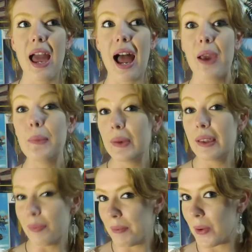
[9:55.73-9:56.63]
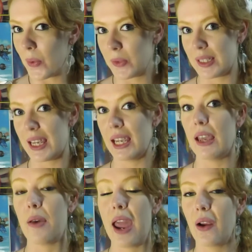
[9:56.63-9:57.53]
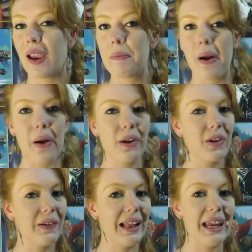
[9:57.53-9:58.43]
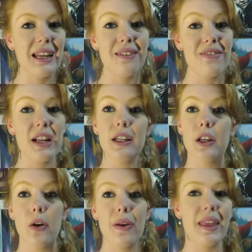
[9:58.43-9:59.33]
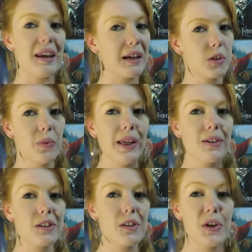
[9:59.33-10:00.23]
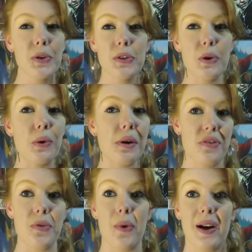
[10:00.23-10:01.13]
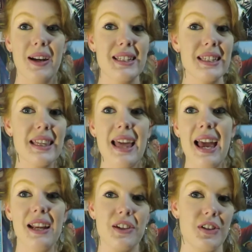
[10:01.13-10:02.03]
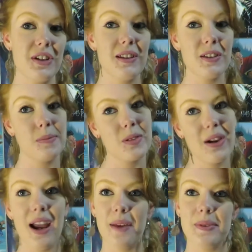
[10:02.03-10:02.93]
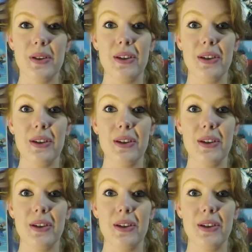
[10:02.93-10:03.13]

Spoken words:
I will be posting a Harry Potter related video in the next week or so, so if you want to see that, you should subscribe so